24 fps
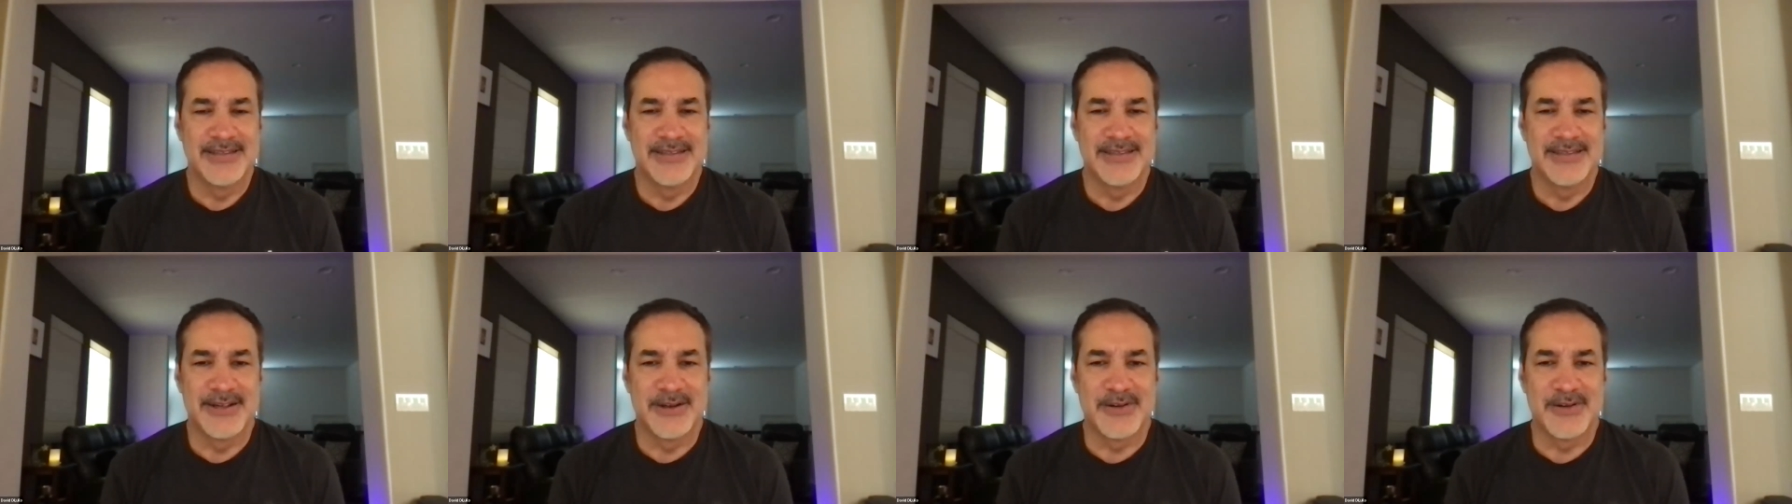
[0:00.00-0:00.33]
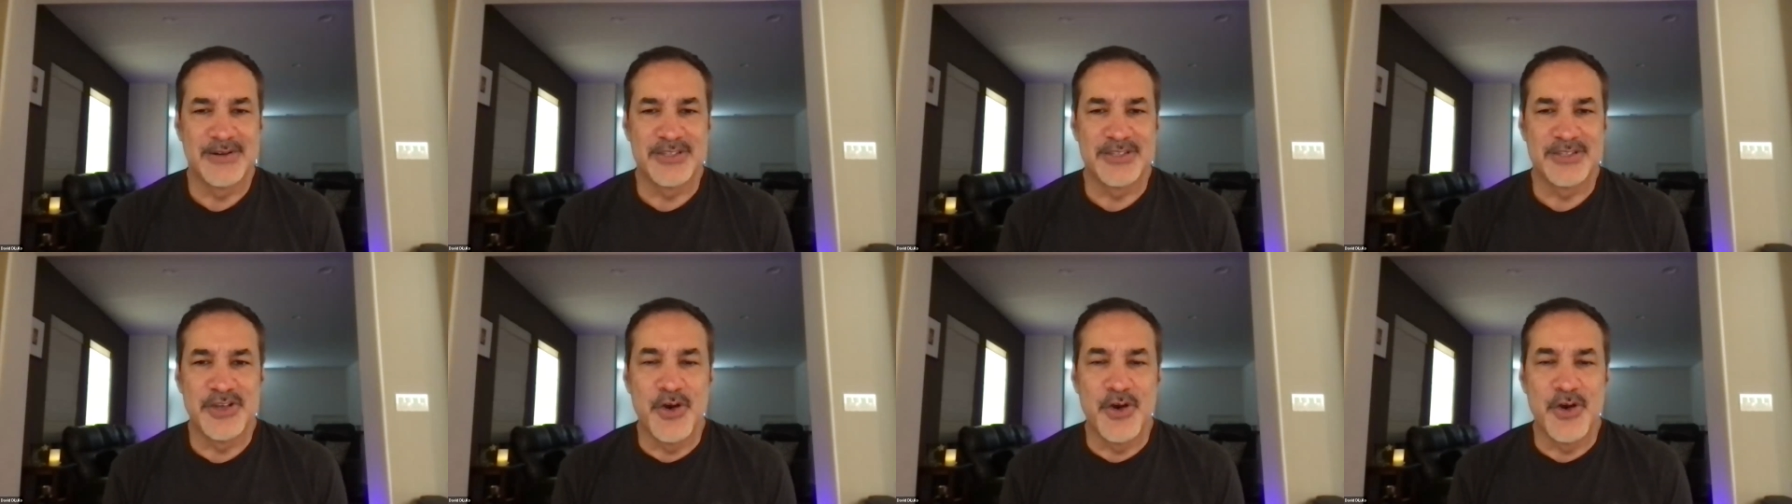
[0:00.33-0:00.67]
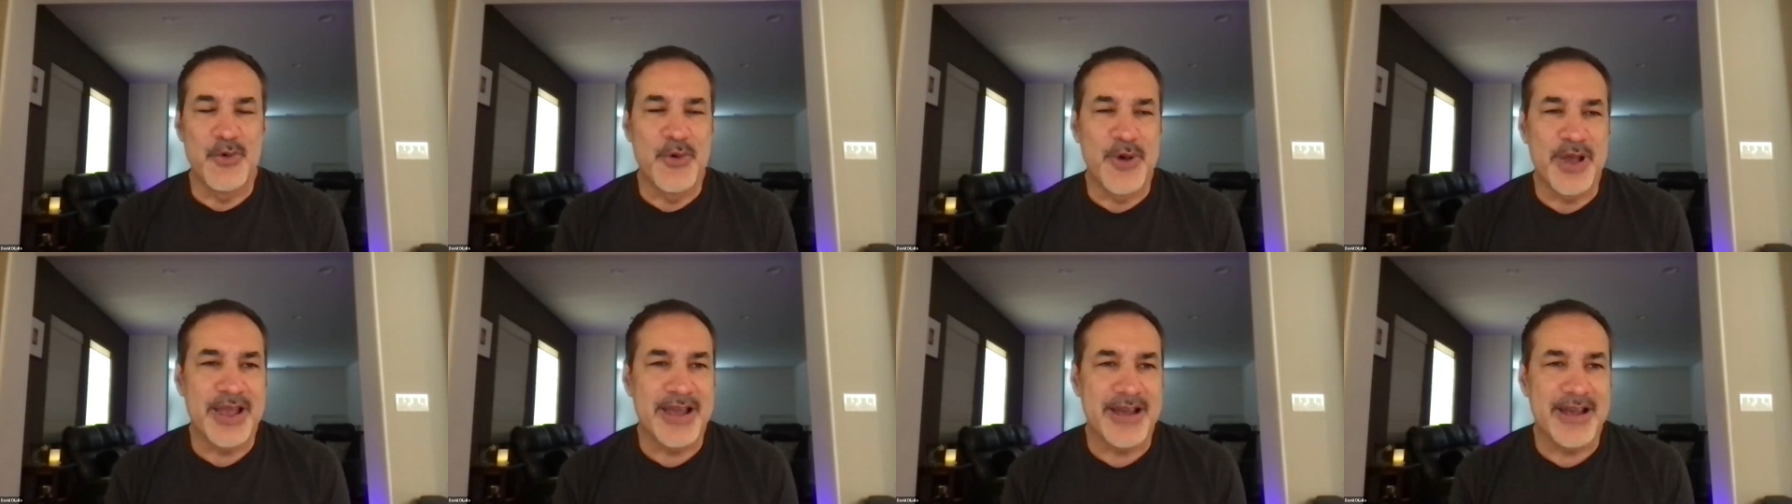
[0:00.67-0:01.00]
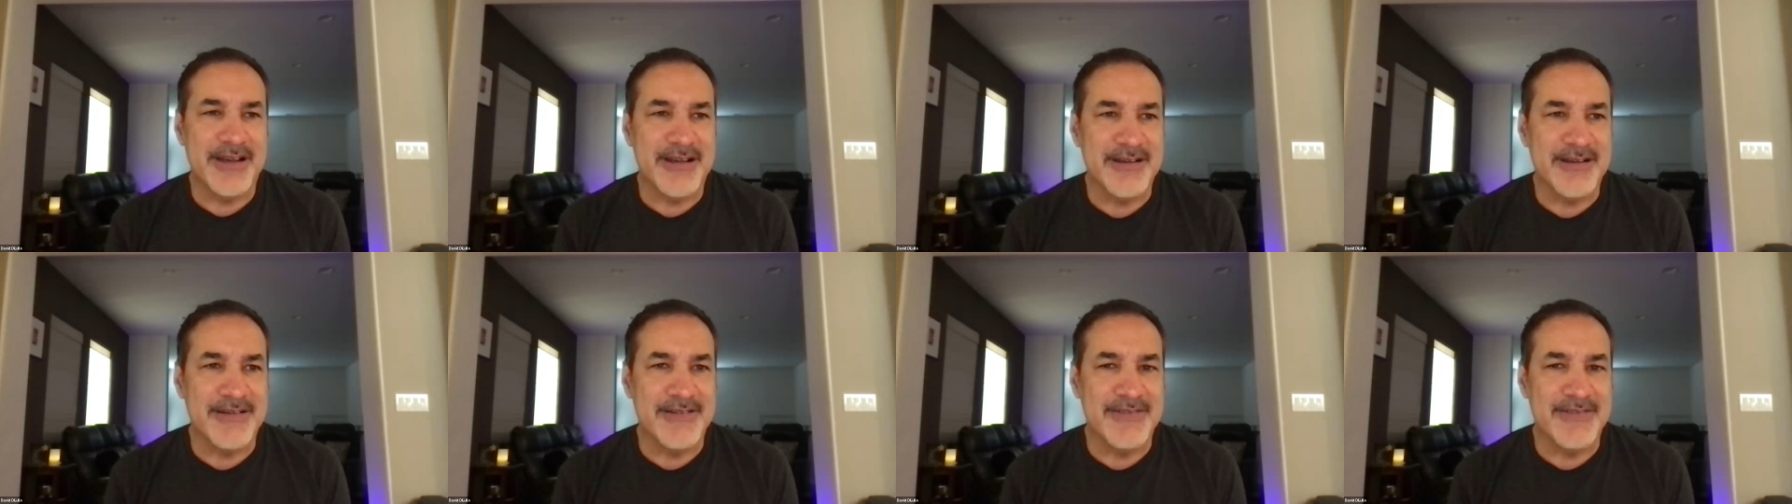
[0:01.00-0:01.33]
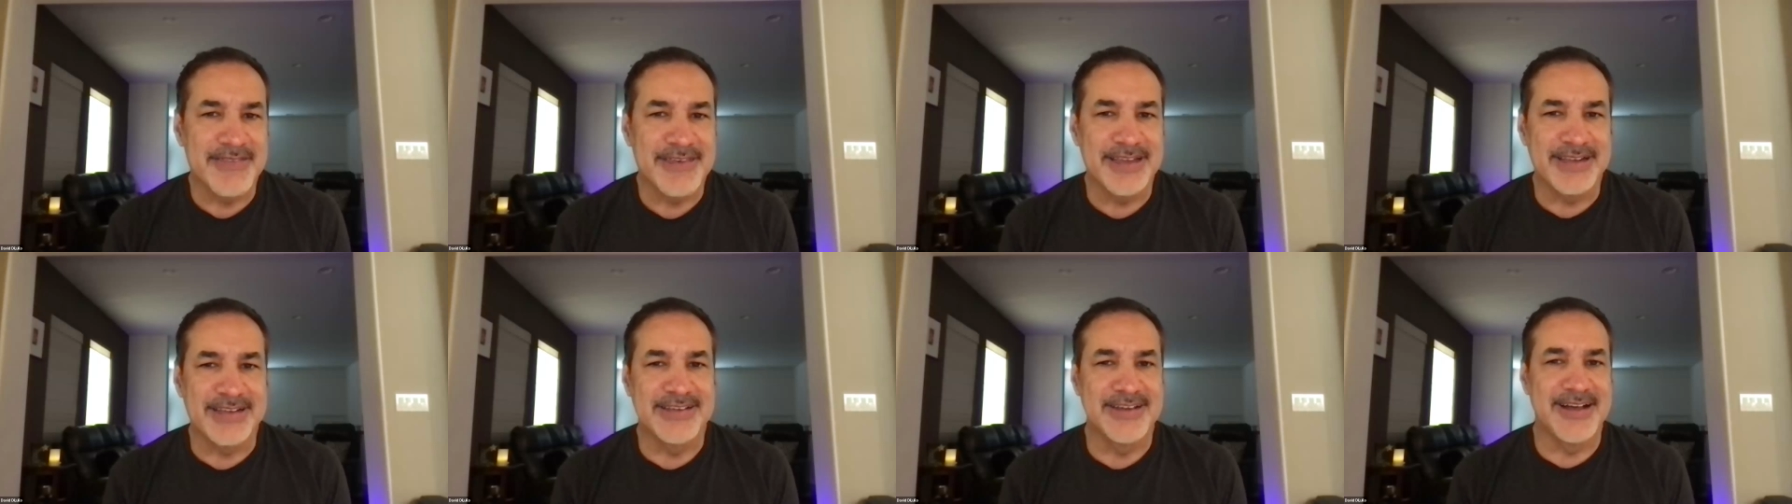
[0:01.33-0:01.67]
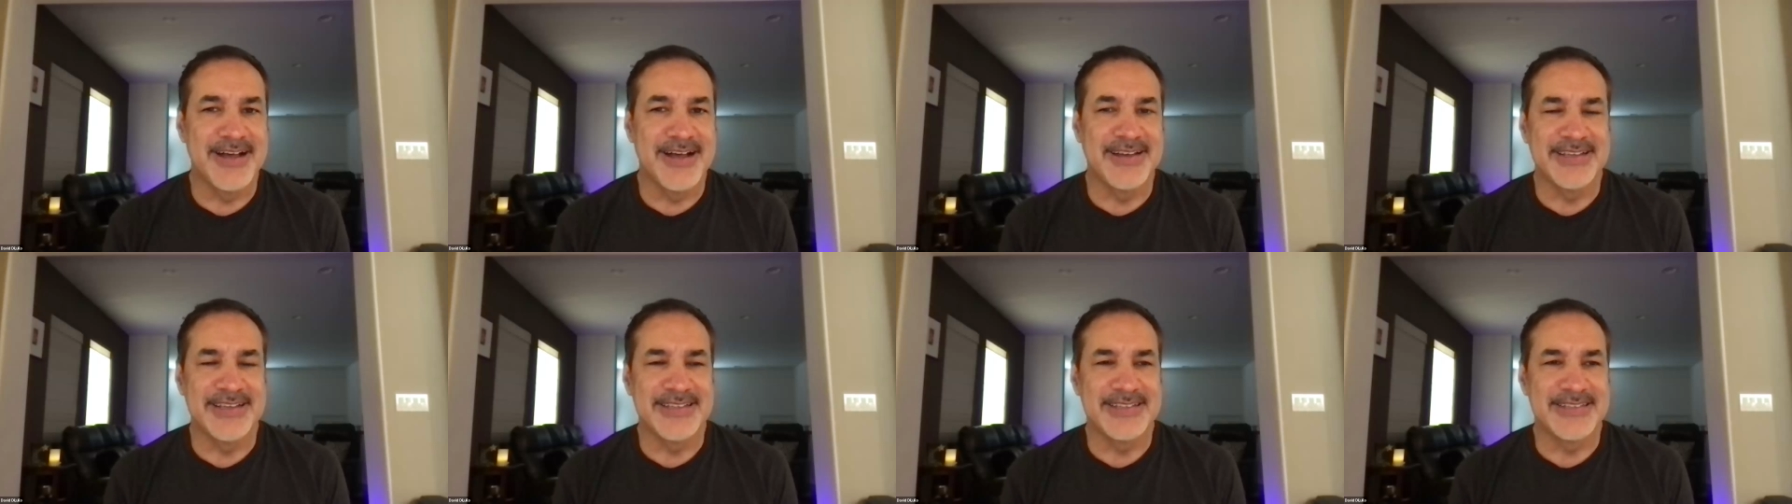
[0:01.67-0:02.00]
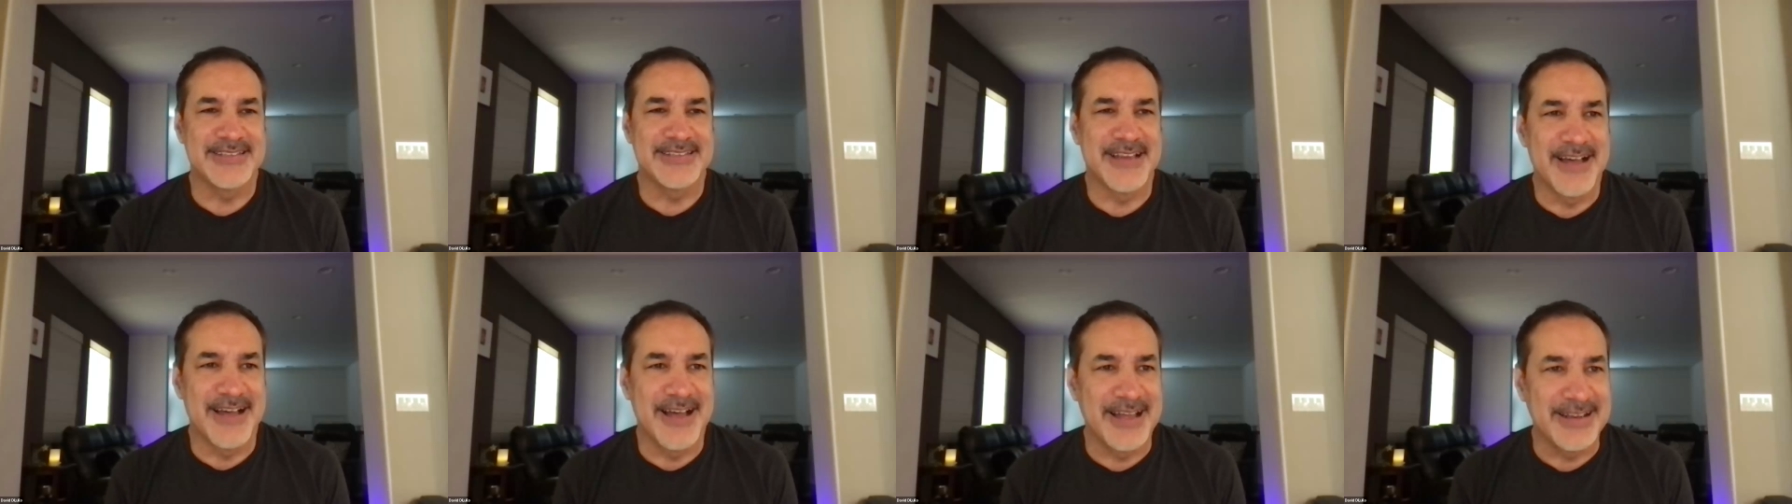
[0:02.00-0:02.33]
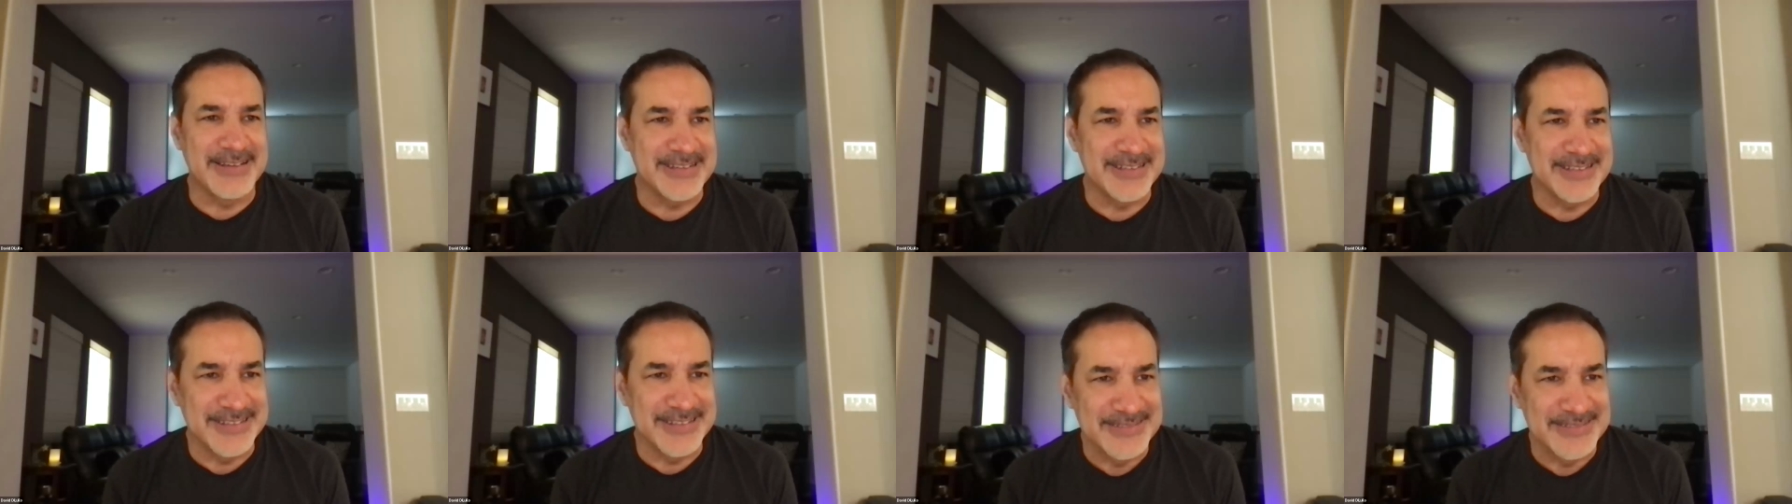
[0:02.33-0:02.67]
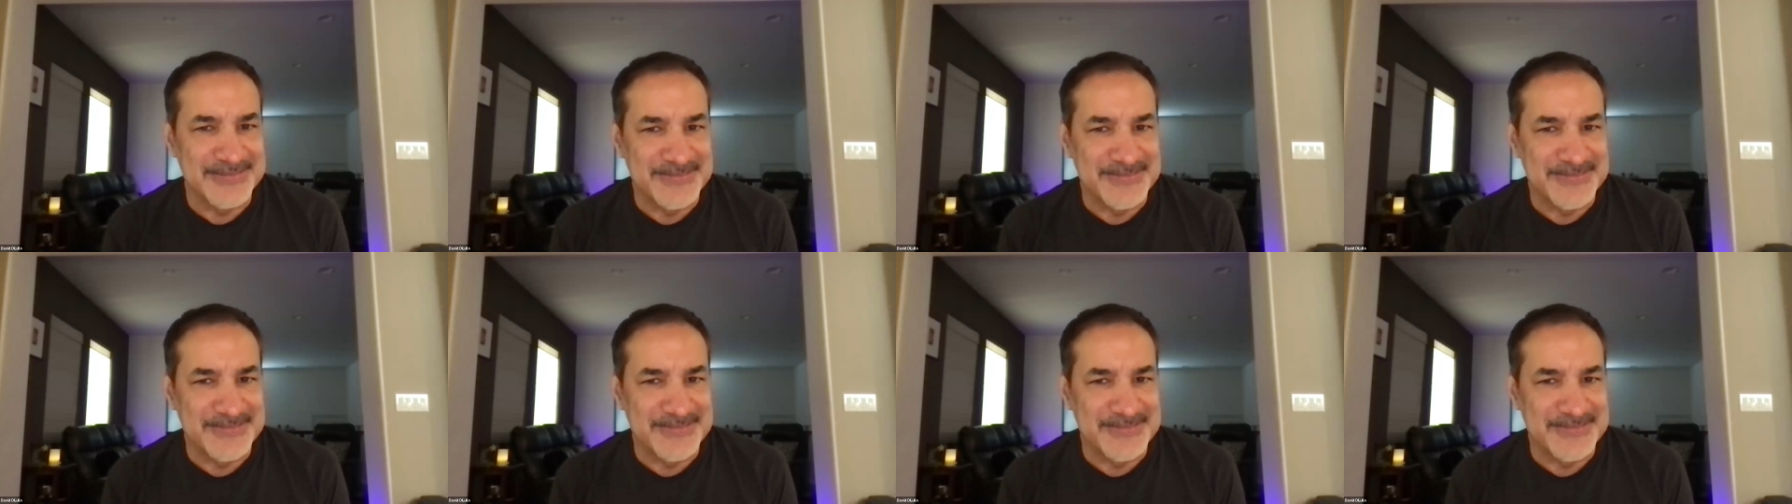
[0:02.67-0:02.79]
there's nowhere that God is not.